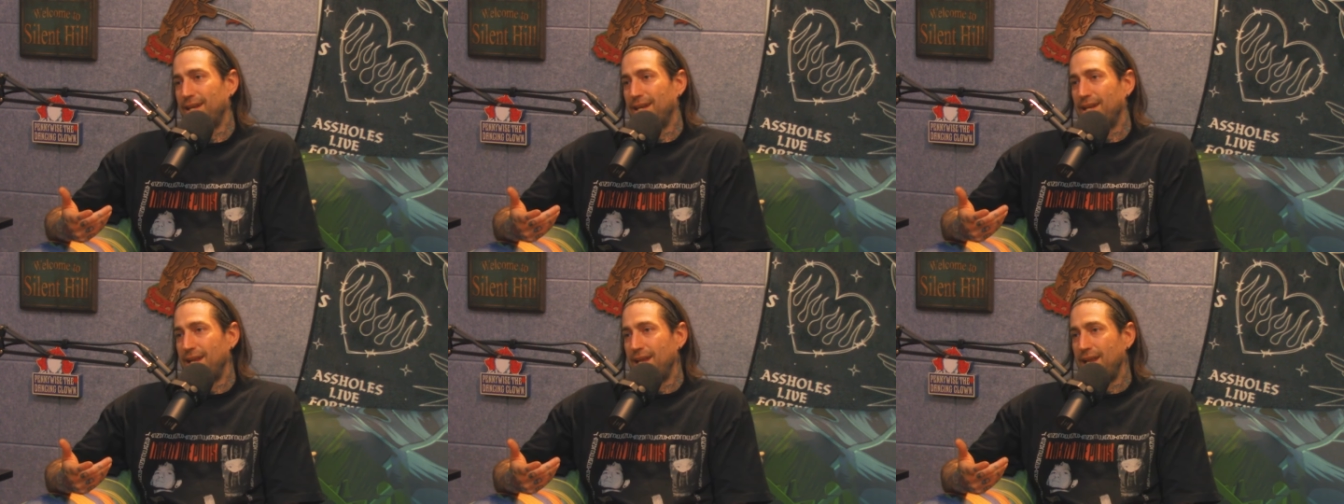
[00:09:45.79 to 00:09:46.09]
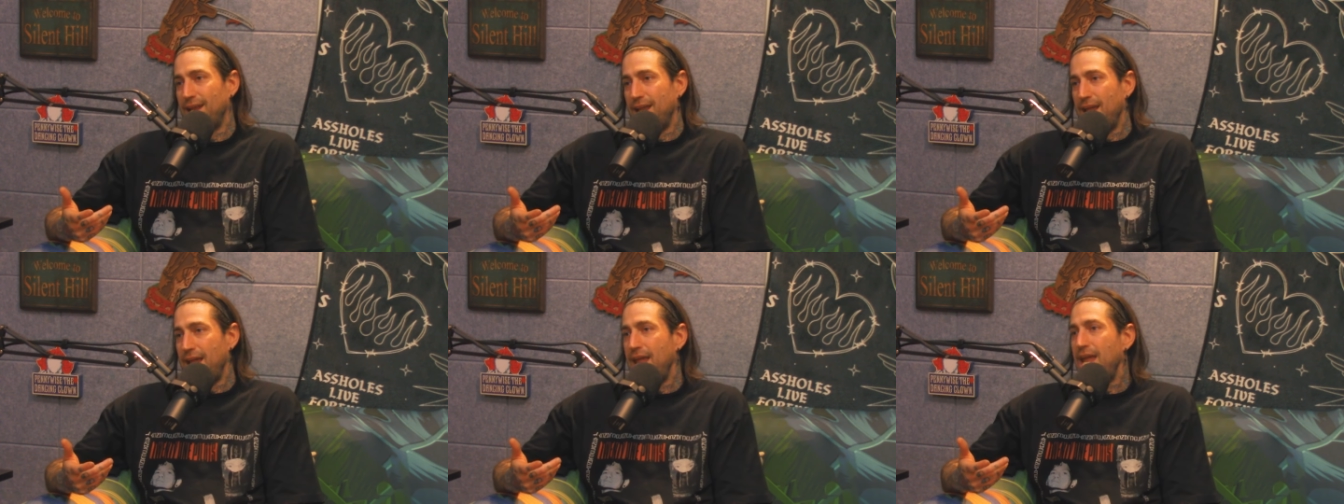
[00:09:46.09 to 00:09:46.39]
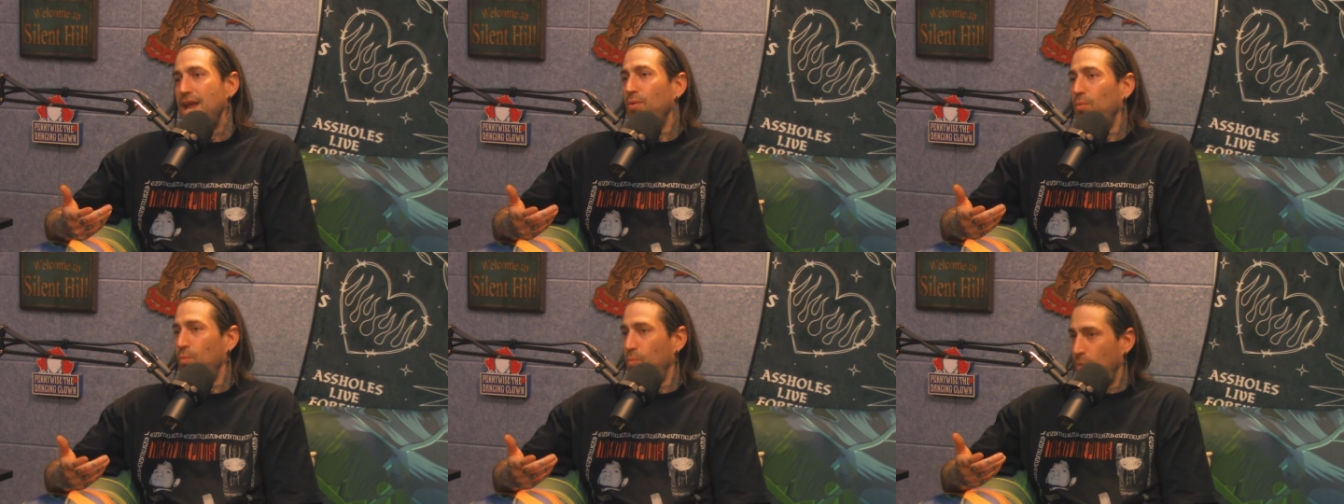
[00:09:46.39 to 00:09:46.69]
right
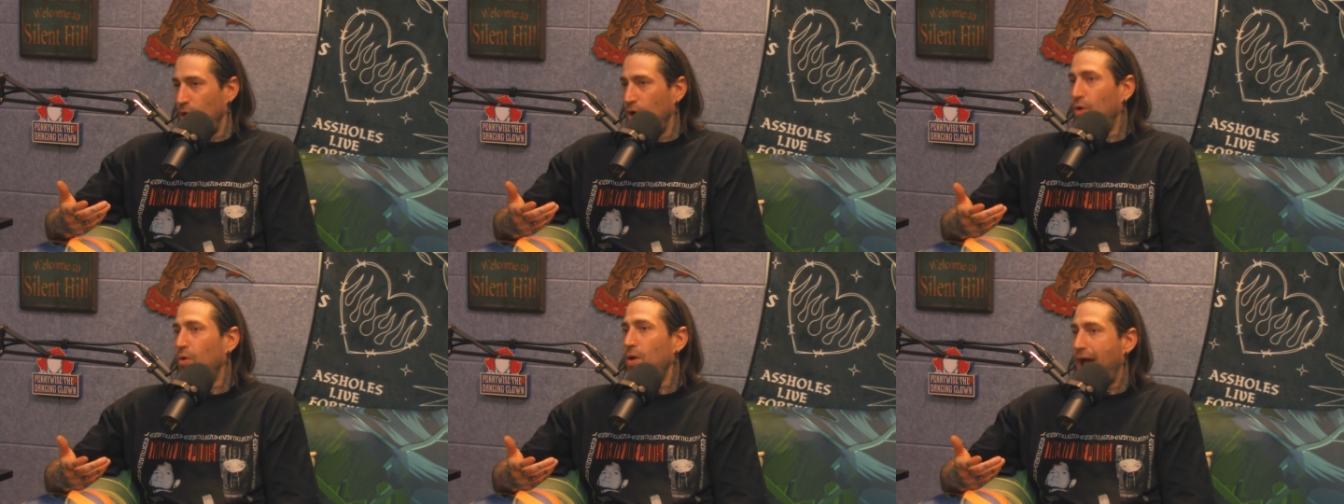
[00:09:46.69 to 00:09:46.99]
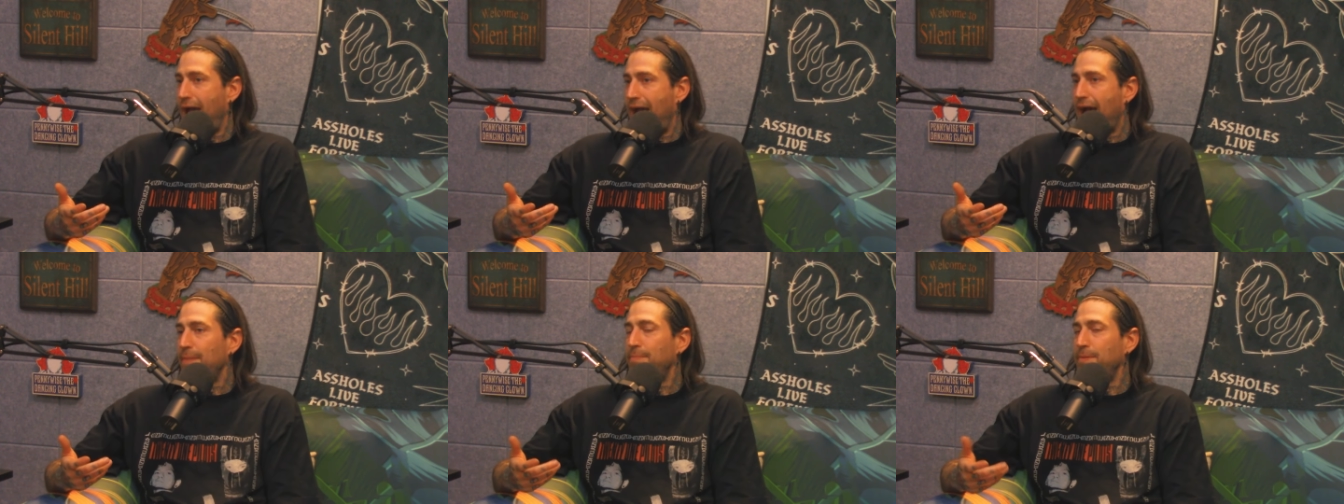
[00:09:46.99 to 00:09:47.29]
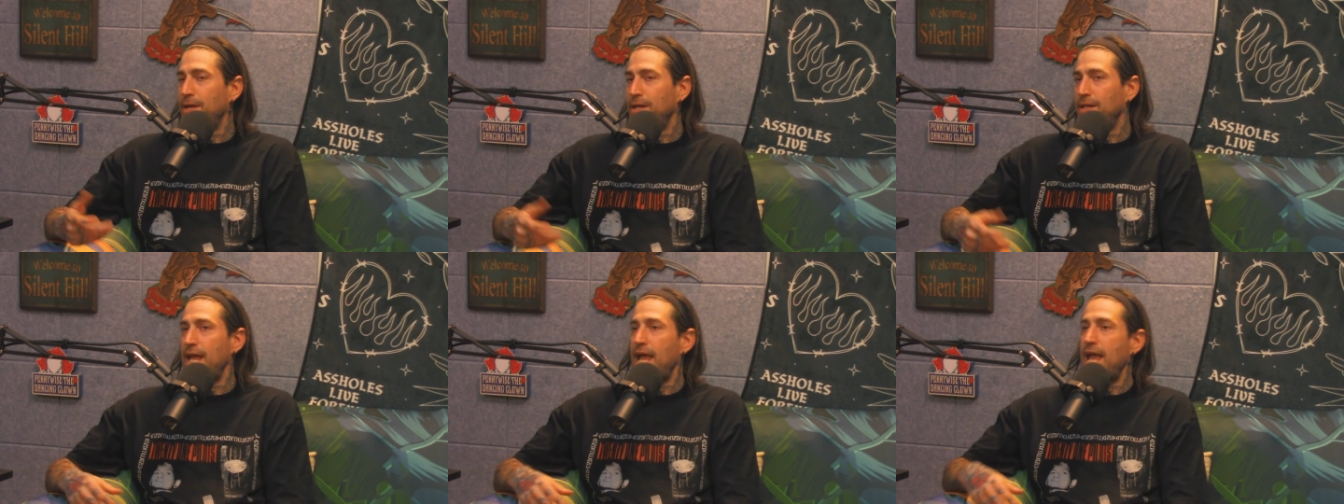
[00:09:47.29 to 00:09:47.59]
it will
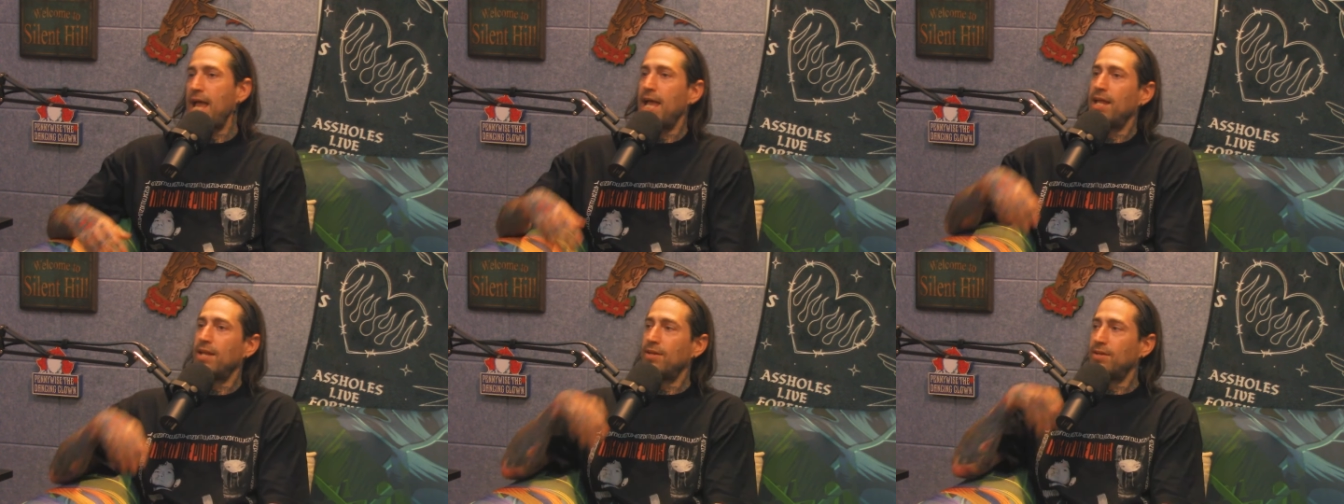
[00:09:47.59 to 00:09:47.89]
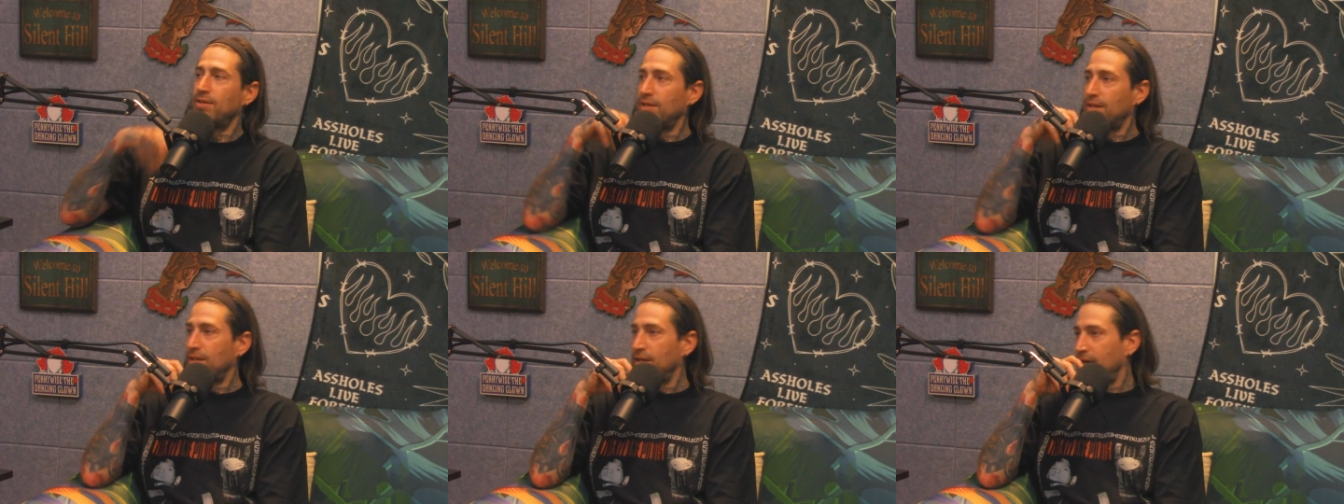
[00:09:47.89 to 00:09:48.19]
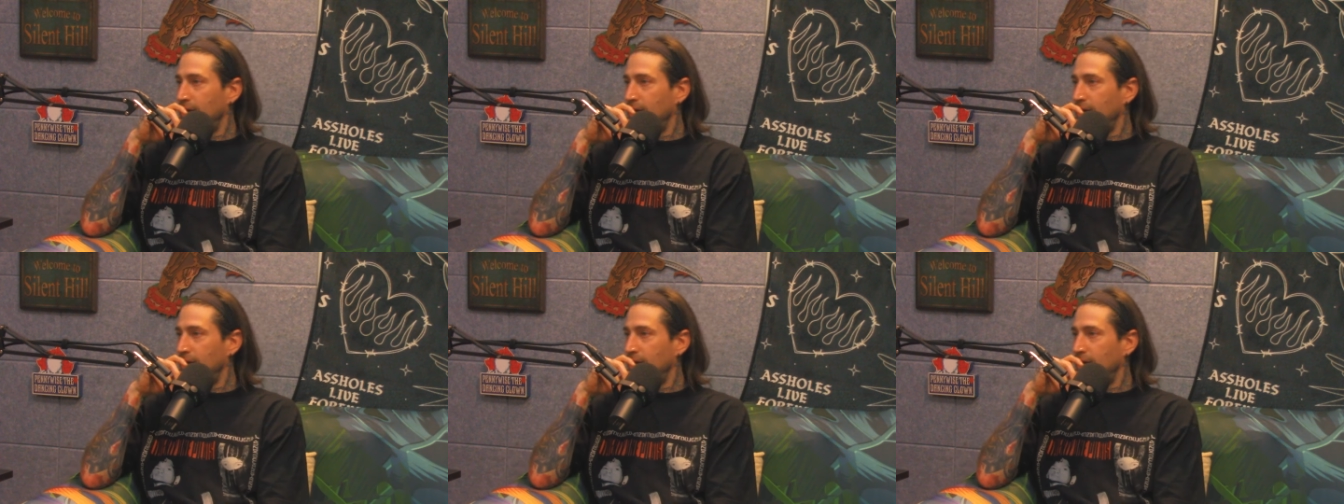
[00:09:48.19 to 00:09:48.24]
happen and